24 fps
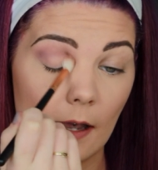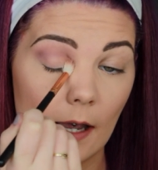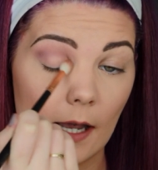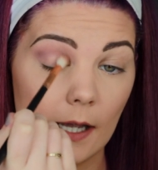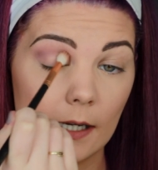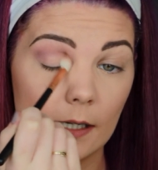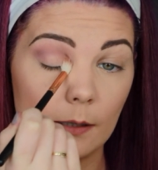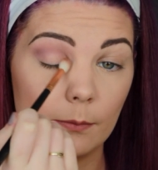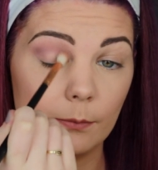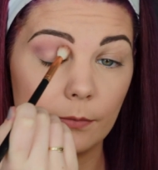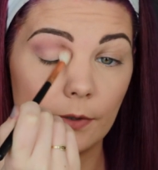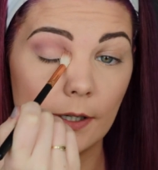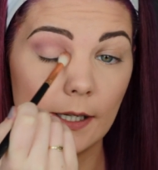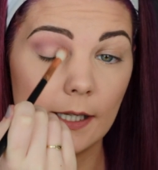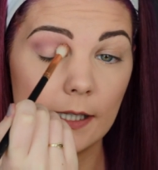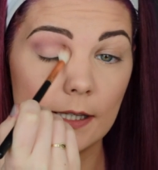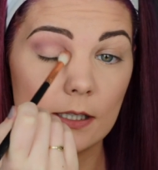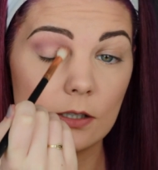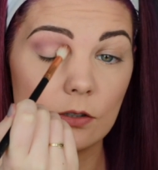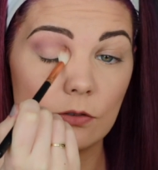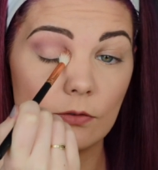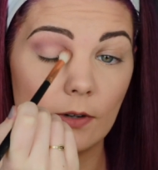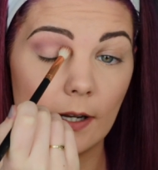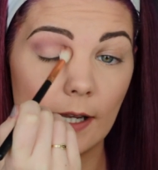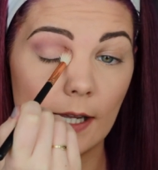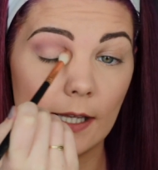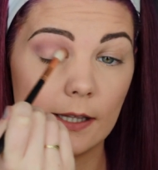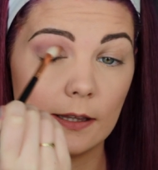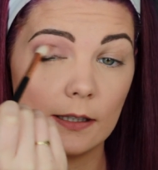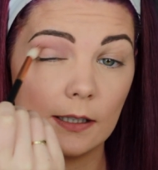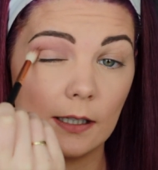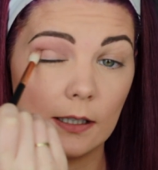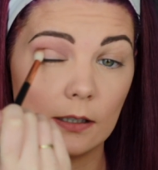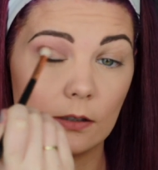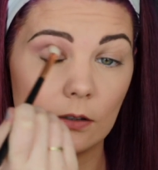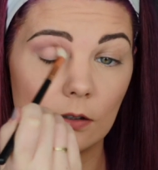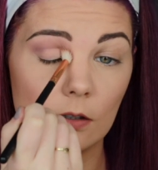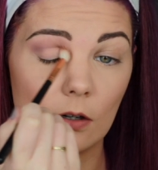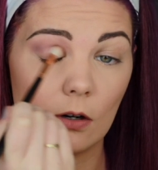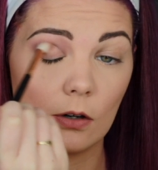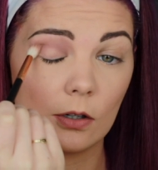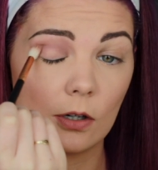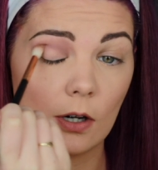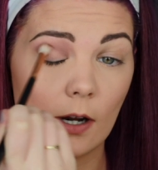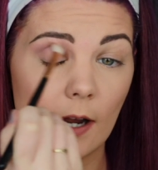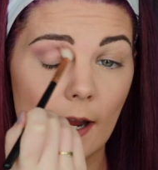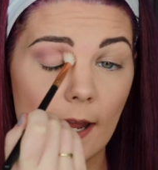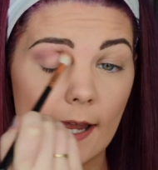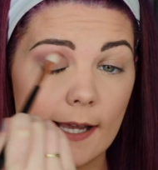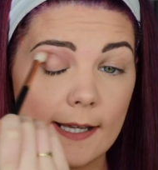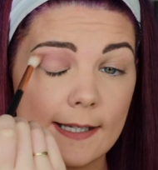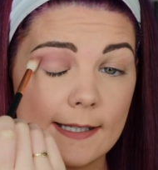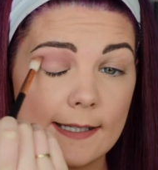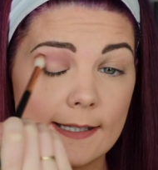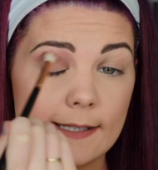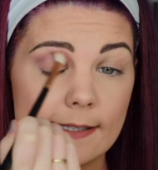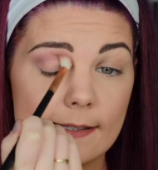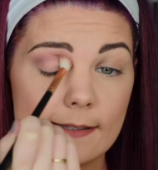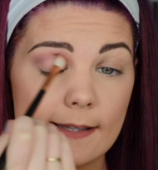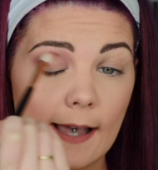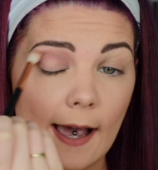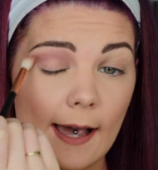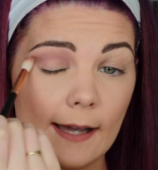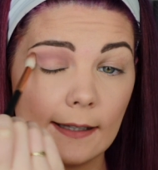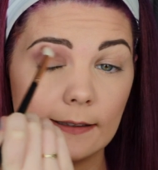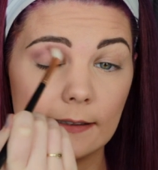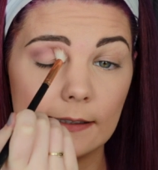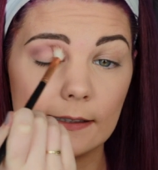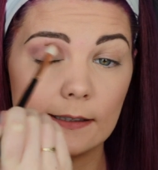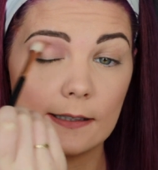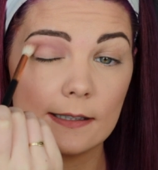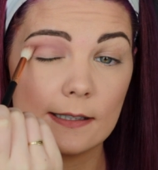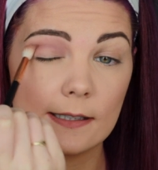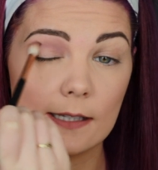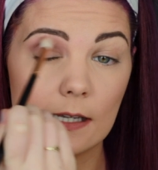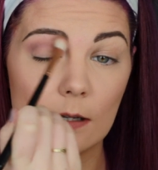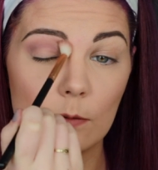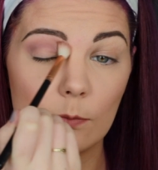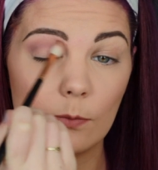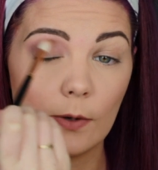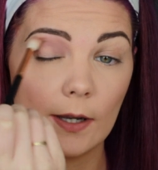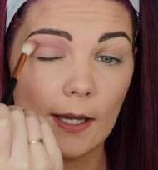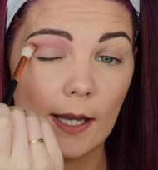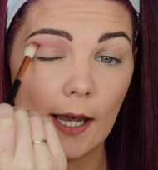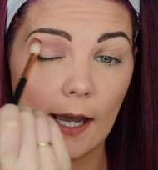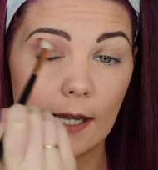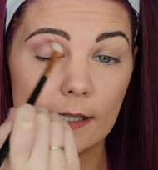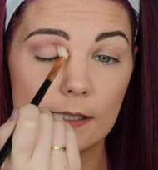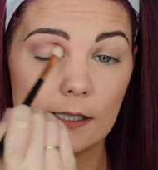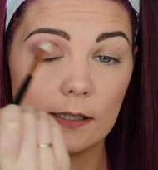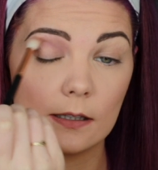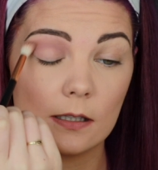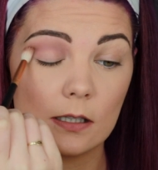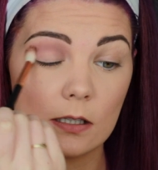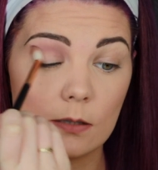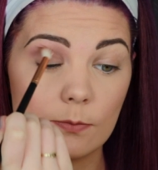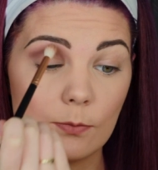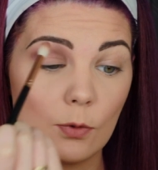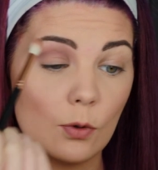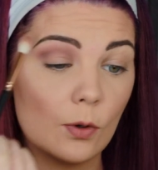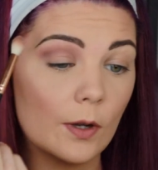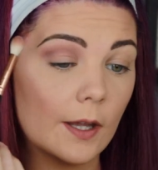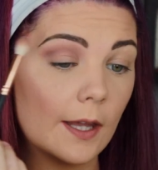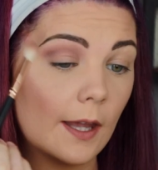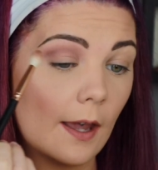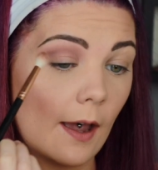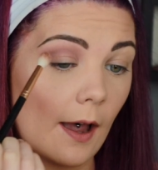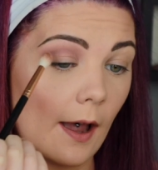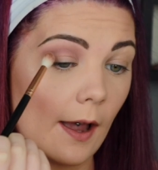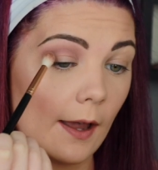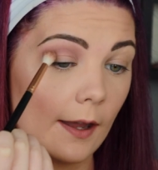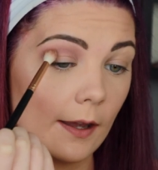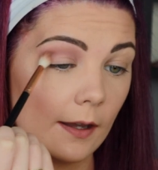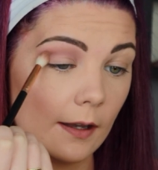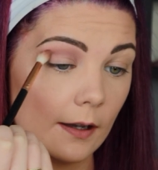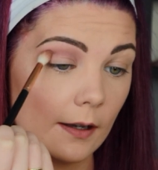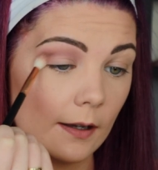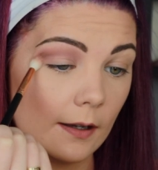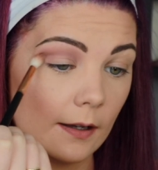And I'm bringing this right in the inner corner exactly the same way I did the smoky eye.